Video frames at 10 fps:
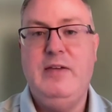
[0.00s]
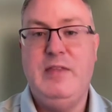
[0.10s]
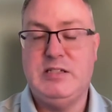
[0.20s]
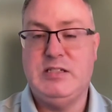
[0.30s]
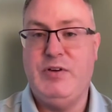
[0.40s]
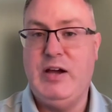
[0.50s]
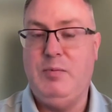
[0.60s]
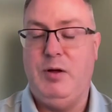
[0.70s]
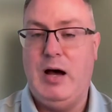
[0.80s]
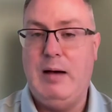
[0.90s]
This is
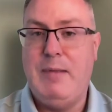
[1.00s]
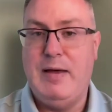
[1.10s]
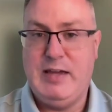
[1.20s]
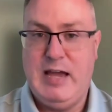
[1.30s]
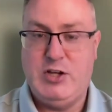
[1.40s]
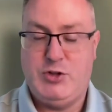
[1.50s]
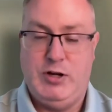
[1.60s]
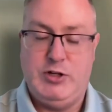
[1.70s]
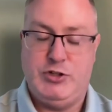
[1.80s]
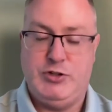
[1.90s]
available up by the cash
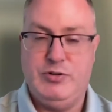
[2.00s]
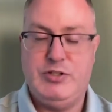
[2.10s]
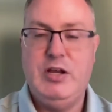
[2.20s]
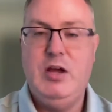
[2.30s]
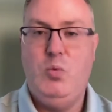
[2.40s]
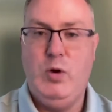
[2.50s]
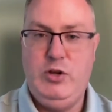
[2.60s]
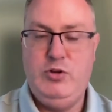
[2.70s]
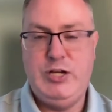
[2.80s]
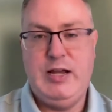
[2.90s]
registers when
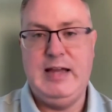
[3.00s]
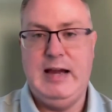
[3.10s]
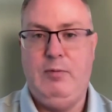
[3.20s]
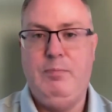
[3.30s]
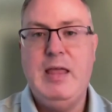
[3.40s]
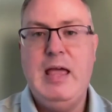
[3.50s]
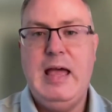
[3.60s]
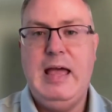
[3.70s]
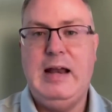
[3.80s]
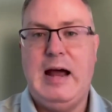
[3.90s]
you check out.
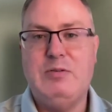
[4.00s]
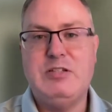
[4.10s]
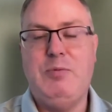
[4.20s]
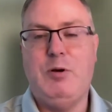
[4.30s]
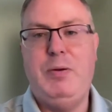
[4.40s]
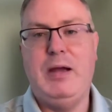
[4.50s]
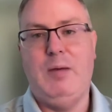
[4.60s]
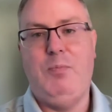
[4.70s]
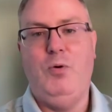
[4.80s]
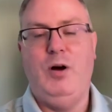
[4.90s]
And I was able to pick
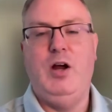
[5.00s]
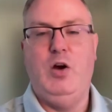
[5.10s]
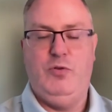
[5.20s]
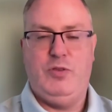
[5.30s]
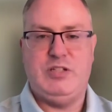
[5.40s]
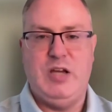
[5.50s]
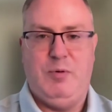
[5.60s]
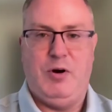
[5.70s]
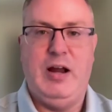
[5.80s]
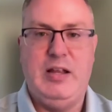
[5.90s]
up one over the
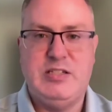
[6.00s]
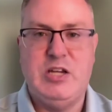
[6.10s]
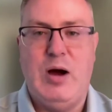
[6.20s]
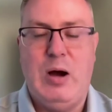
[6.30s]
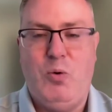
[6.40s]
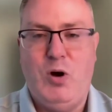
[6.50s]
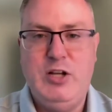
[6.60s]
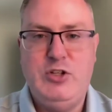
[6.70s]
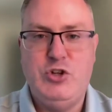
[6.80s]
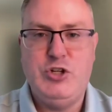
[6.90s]
summer. And so I
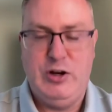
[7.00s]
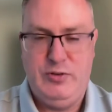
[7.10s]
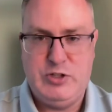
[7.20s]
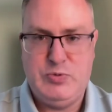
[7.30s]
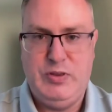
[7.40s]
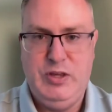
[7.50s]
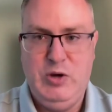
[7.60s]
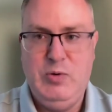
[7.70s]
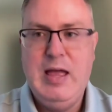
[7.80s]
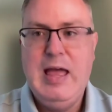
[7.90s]
wanted to share this with you.